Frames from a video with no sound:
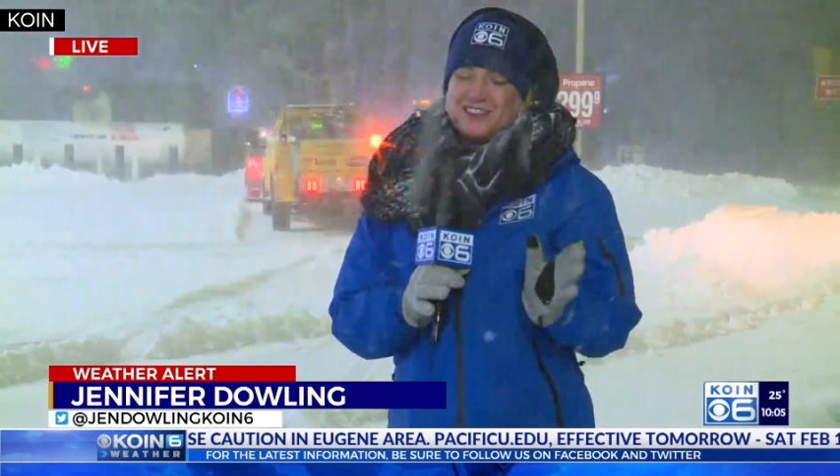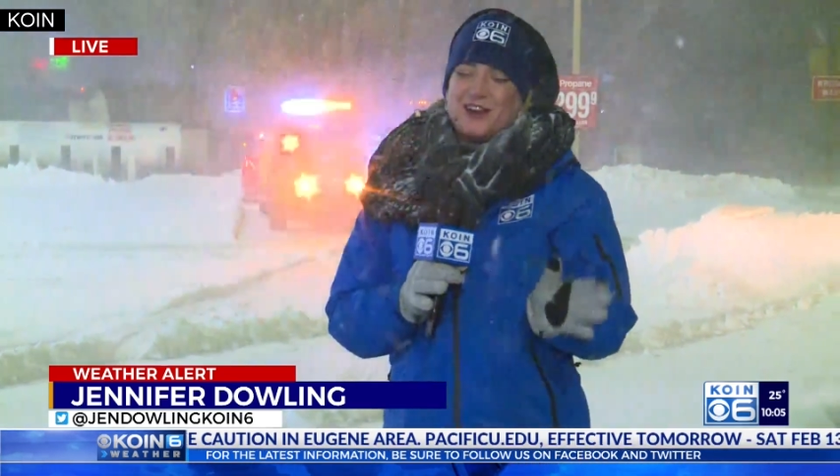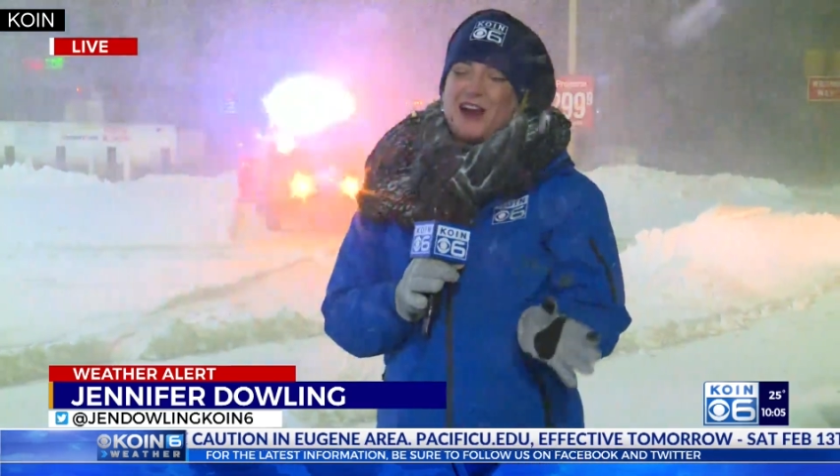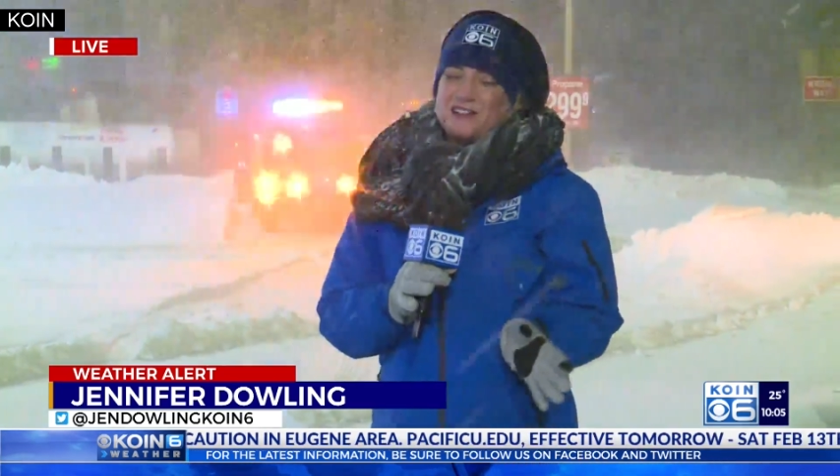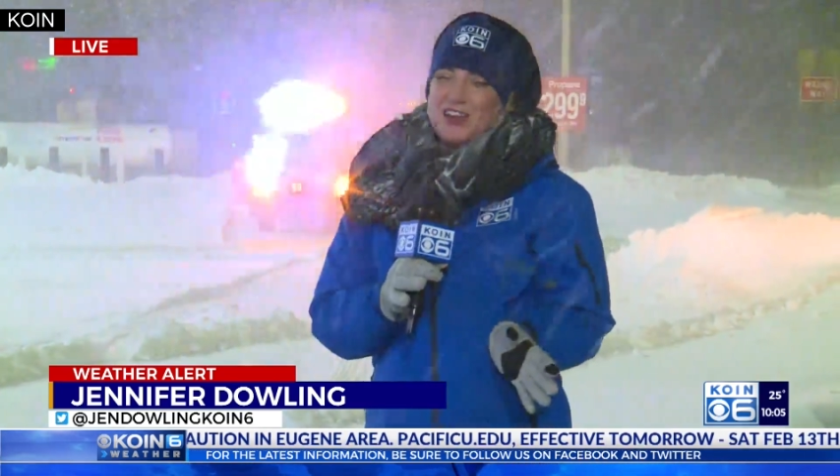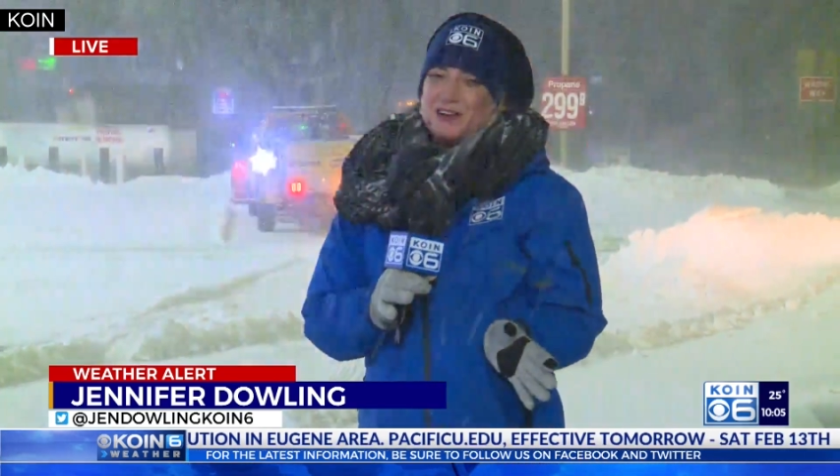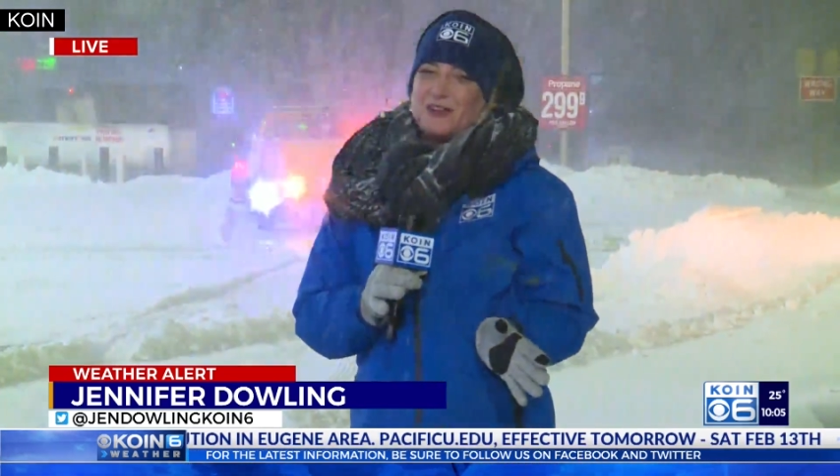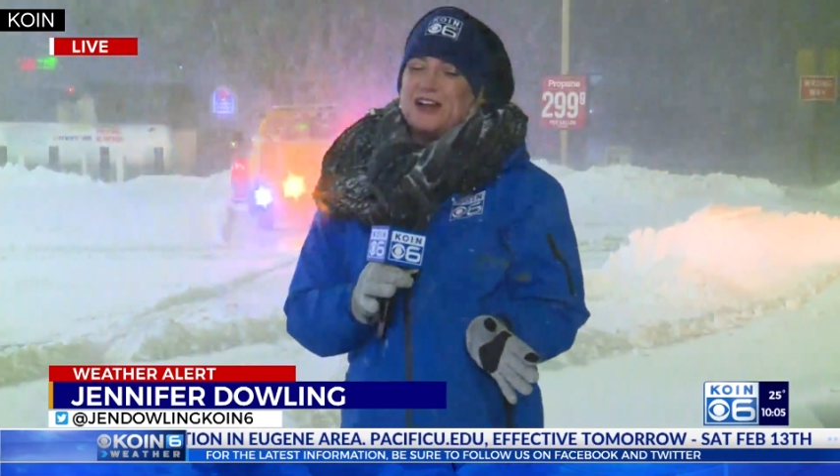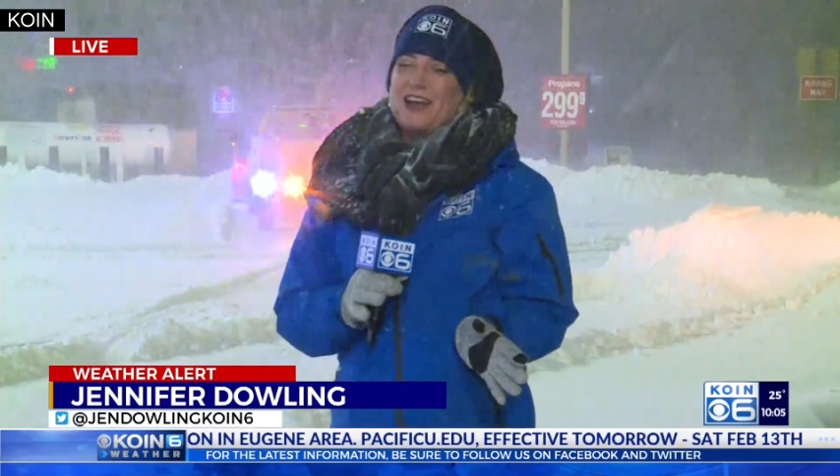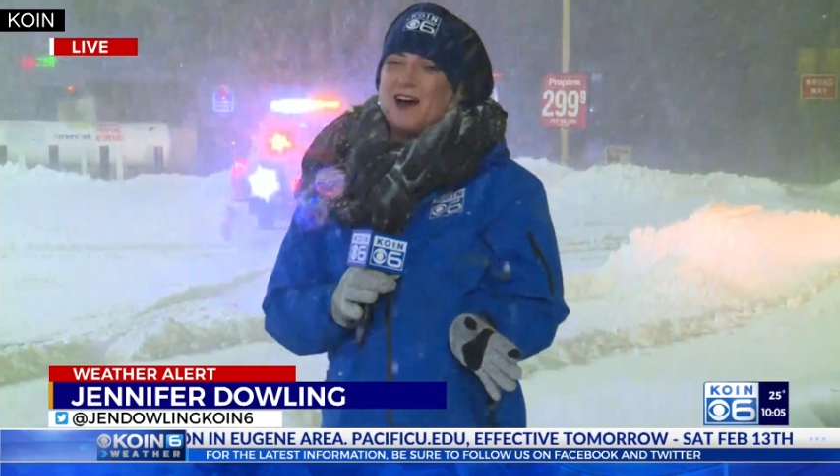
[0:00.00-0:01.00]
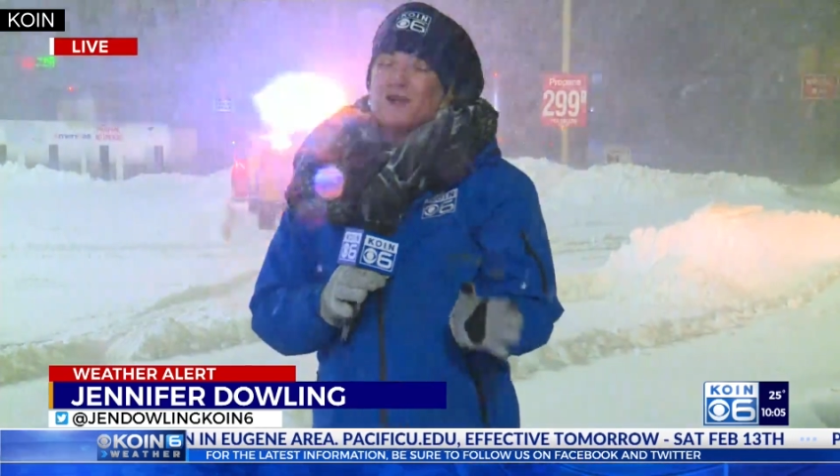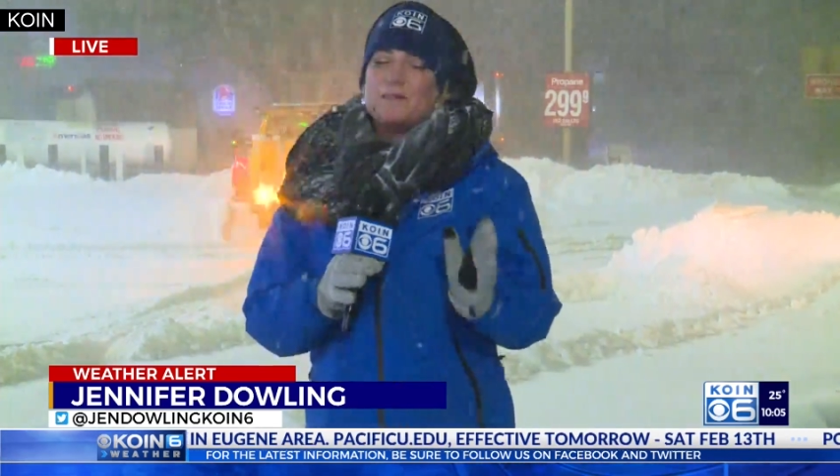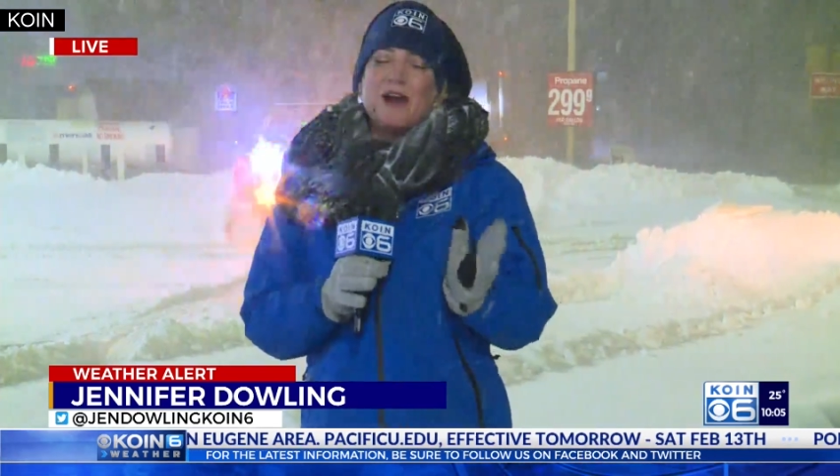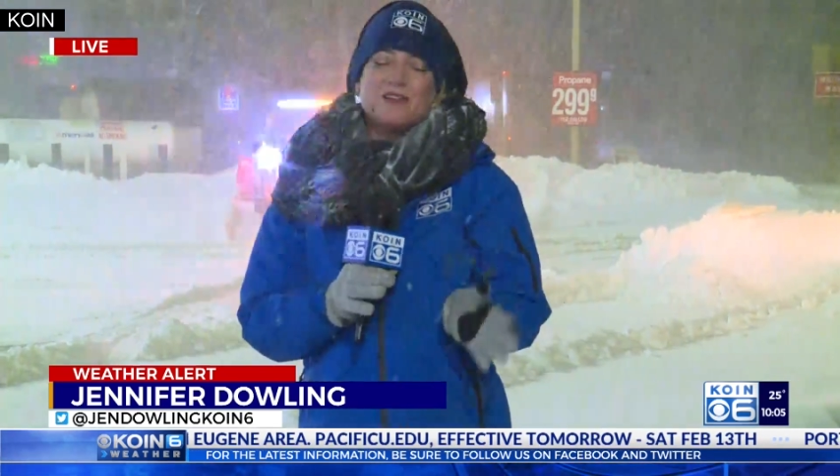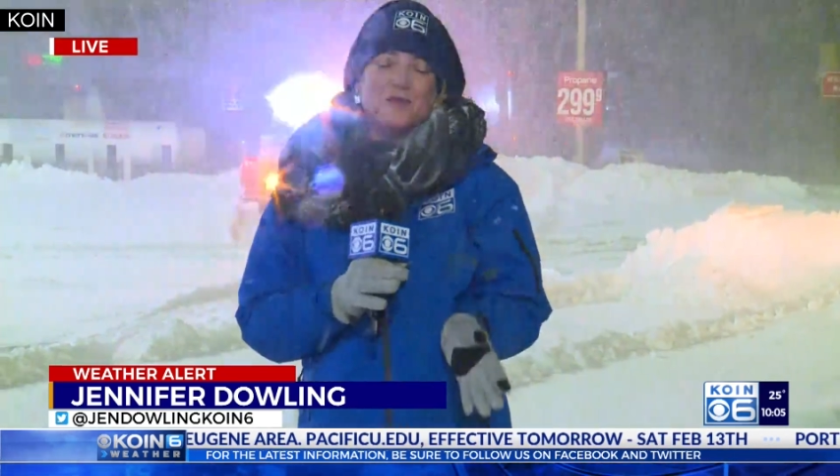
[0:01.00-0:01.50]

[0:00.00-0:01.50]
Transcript: Troutdale right now reminds